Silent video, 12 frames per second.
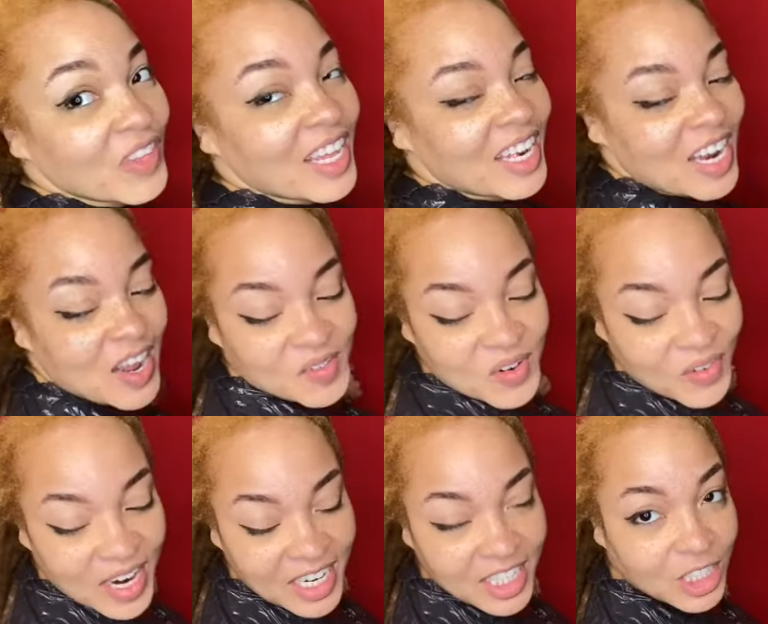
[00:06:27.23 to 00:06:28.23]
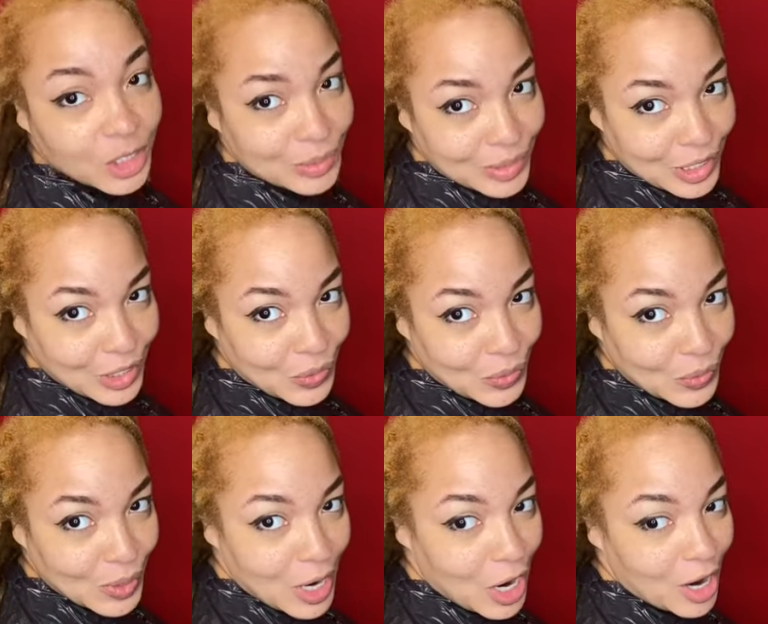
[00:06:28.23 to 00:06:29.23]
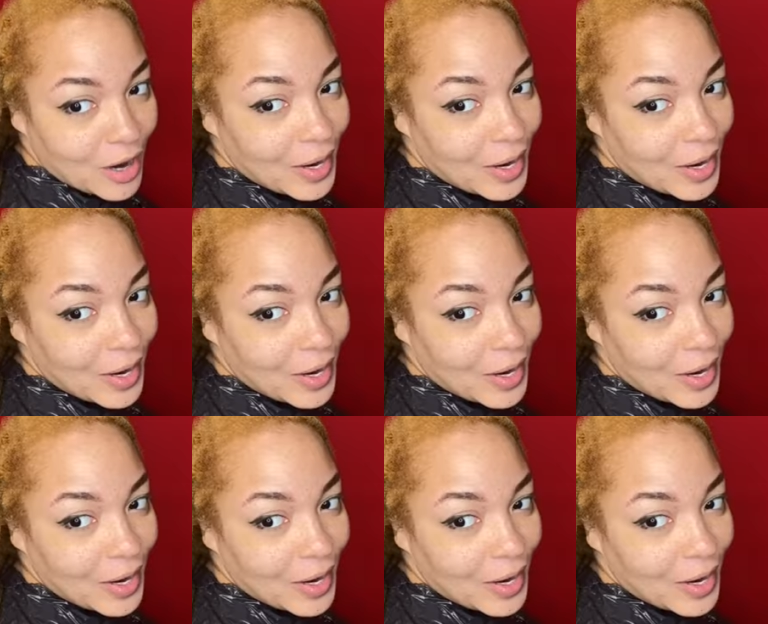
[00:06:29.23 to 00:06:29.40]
Now we're ready to tone our